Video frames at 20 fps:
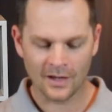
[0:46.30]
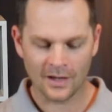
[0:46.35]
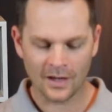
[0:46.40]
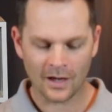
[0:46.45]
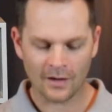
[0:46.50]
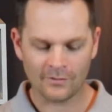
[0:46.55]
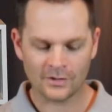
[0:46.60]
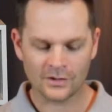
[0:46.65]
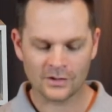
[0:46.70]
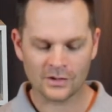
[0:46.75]

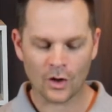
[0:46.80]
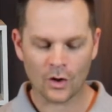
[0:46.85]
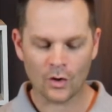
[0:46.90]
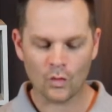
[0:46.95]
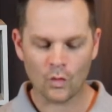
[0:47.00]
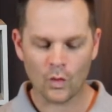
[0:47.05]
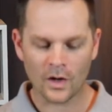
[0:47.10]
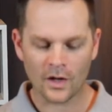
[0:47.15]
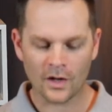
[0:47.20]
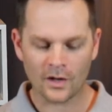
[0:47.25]
Of his
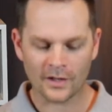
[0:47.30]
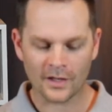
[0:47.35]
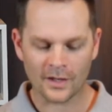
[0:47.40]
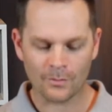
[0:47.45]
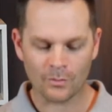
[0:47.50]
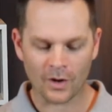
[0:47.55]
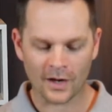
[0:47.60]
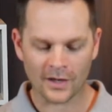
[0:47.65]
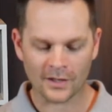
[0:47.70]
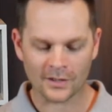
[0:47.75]
own will he
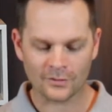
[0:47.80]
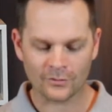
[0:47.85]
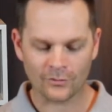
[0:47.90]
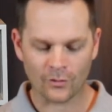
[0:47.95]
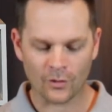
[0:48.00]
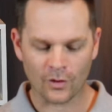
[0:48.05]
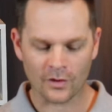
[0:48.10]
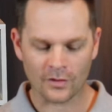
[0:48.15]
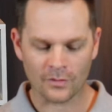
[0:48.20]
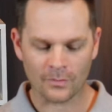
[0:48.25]
brought us
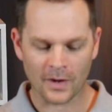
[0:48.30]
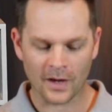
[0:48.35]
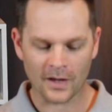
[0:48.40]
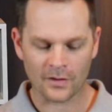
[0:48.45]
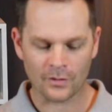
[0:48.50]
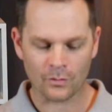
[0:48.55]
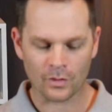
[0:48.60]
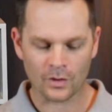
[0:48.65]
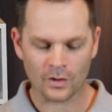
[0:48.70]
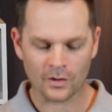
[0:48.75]
forth by
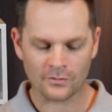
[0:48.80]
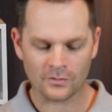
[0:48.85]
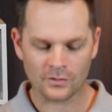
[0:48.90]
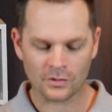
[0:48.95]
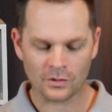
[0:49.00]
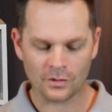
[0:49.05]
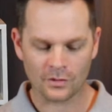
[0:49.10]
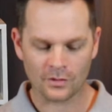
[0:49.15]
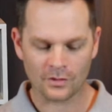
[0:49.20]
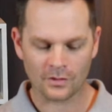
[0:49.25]
the word of
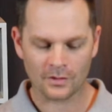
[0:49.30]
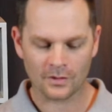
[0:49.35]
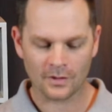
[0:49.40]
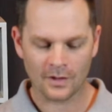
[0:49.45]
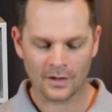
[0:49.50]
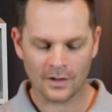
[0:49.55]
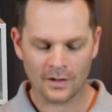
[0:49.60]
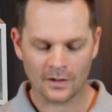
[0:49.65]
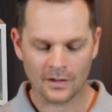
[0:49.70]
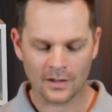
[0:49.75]
truth,
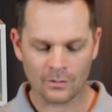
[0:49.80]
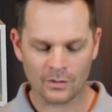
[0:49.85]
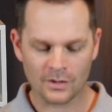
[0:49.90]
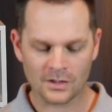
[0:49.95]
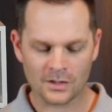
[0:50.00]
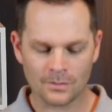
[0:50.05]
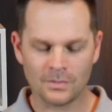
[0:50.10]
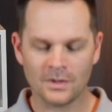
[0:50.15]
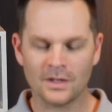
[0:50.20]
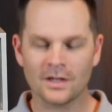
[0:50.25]
that we
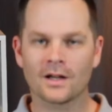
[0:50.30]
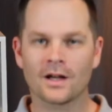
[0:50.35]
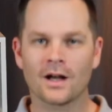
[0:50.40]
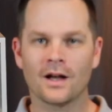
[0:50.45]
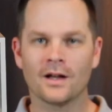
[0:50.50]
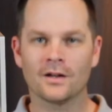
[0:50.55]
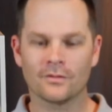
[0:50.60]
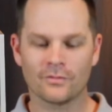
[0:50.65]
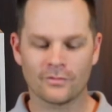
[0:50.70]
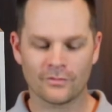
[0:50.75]
should be a
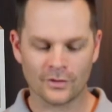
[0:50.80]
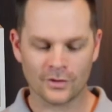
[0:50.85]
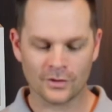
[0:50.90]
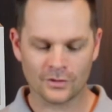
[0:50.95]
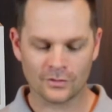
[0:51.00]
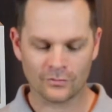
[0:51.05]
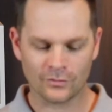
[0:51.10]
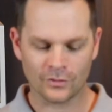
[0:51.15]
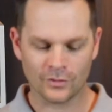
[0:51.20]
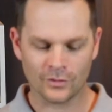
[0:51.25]
kind of
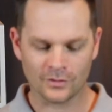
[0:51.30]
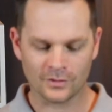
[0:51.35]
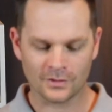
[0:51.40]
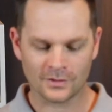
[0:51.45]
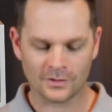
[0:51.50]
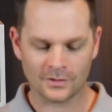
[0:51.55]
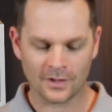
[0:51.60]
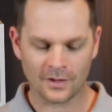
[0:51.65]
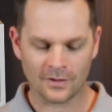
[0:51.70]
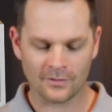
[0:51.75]
first
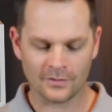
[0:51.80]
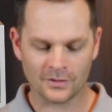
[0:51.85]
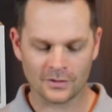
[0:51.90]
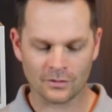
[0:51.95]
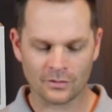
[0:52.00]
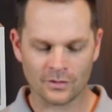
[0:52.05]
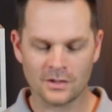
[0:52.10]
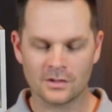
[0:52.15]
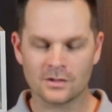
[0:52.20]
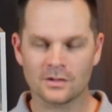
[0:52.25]
fruits of his
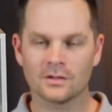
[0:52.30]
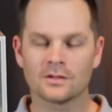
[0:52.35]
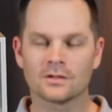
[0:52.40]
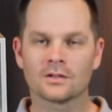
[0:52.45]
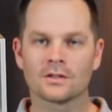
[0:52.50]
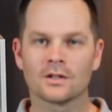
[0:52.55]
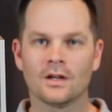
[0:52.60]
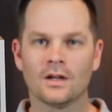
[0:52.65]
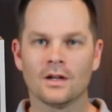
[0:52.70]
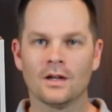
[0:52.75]
creatures."
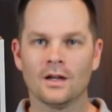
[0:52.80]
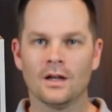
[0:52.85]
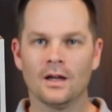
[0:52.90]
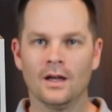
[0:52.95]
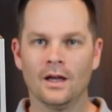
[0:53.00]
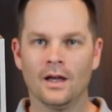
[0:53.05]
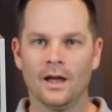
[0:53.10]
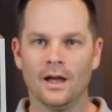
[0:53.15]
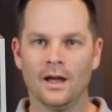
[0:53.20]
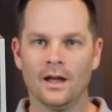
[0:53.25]

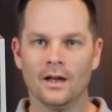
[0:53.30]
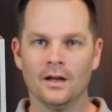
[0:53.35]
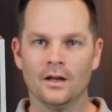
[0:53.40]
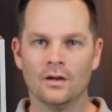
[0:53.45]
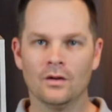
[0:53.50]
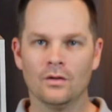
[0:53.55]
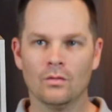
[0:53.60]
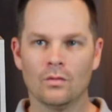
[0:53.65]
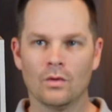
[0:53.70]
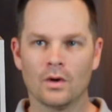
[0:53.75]

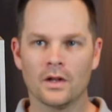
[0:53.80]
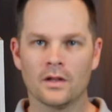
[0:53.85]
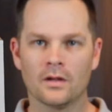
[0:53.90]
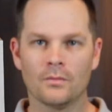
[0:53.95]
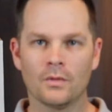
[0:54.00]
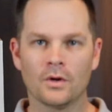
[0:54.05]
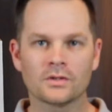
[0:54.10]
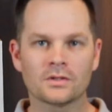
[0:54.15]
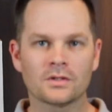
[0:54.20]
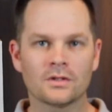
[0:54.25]
And one of the
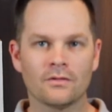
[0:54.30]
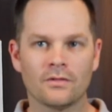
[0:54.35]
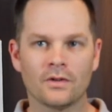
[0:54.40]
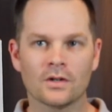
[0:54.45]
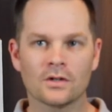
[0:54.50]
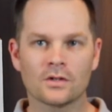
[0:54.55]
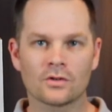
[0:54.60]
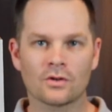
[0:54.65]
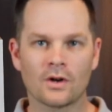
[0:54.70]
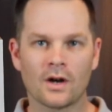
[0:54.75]
most
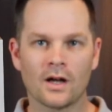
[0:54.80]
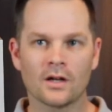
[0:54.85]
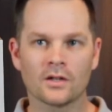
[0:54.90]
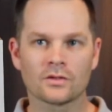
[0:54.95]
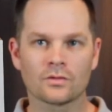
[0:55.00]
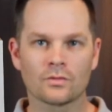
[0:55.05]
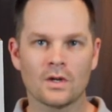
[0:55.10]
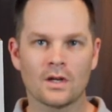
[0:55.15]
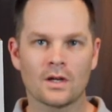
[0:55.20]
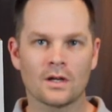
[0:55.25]
severe
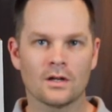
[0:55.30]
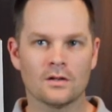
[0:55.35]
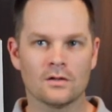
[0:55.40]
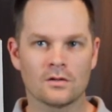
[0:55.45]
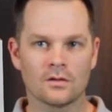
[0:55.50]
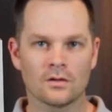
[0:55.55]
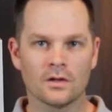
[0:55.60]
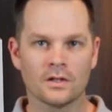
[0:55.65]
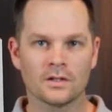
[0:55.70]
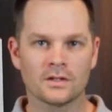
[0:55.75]
trials we can
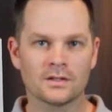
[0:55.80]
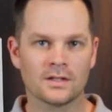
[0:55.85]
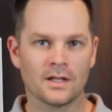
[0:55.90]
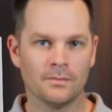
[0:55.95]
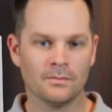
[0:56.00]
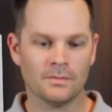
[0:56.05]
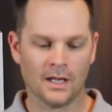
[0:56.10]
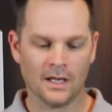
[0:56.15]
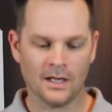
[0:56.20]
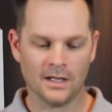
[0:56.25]
endure is
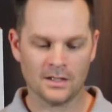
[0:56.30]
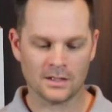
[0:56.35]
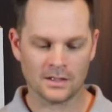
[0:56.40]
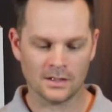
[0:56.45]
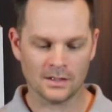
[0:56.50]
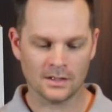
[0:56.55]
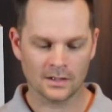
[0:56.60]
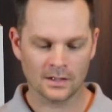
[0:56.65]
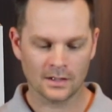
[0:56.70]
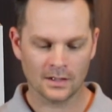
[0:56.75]

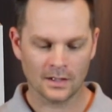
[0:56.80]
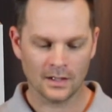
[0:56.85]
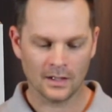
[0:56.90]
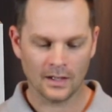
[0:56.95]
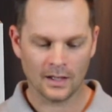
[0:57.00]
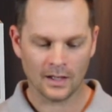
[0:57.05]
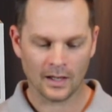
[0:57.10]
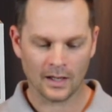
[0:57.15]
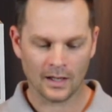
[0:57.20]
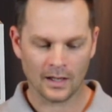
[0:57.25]
temptation.
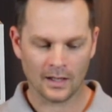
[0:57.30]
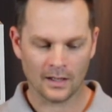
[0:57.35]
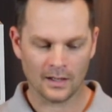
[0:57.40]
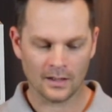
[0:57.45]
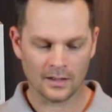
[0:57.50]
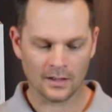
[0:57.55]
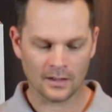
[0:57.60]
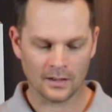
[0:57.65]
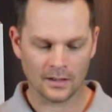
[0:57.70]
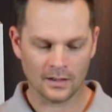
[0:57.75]

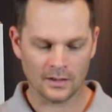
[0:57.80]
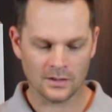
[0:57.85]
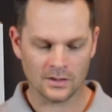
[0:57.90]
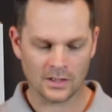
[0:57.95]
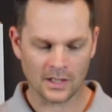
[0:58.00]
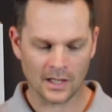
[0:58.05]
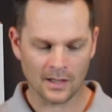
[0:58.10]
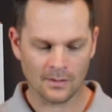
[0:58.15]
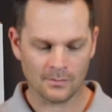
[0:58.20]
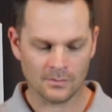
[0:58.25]
And
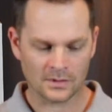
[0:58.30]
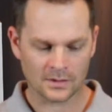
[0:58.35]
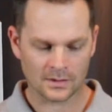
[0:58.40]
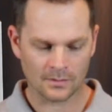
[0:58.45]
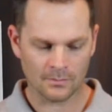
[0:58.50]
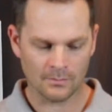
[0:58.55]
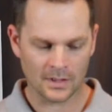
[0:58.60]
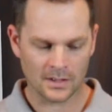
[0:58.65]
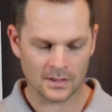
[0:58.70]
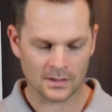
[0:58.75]
James
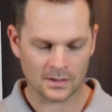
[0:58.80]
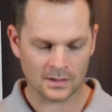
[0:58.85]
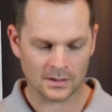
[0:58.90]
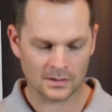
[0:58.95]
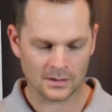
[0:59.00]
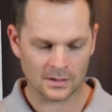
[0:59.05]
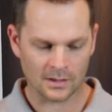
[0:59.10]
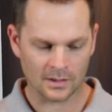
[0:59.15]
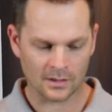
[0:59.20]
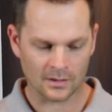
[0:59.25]

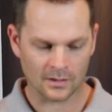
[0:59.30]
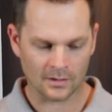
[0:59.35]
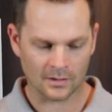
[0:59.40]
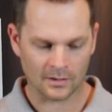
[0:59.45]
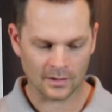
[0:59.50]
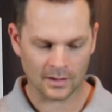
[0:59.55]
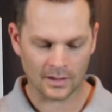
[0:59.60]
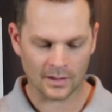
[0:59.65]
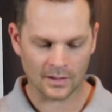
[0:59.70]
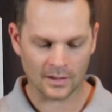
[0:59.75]
mentions here
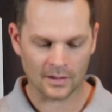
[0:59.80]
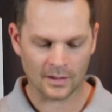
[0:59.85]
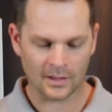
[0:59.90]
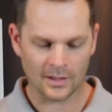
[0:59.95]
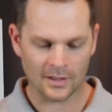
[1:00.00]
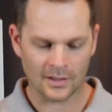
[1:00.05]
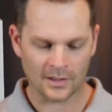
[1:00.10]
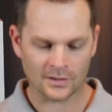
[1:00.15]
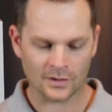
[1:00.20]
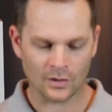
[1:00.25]
that he
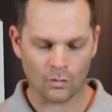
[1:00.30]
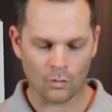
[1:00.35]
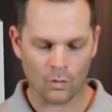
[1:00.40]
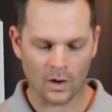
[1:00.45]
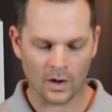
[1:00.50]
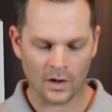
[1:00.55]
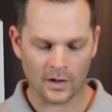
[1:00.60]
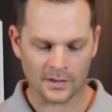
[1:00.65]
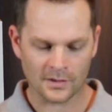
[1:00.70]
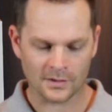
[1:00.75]
doesn't
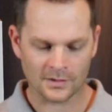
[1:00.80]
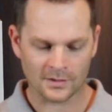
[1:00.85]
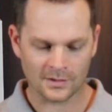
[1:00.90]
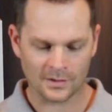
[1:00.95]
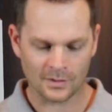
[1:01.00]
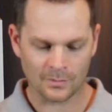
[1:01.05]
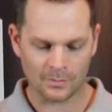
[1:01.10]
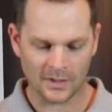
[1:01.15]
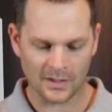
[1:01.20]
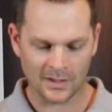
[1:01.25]
want us
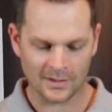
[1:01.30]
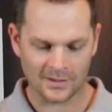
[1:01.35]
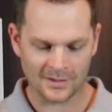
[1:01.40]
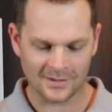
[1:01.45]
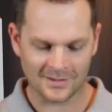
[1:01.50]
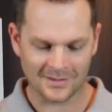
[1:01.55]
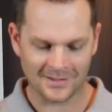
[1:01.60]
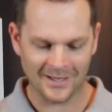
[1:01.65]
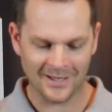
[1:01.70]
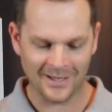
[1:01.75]
to be
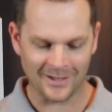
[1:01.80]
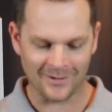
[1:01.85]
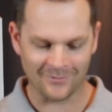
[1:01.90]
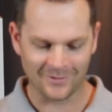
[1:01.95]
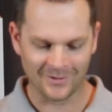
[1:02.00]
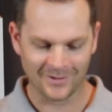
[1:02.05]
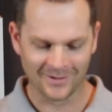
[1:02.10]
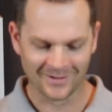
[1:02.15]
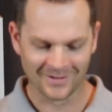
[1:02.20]
deceived.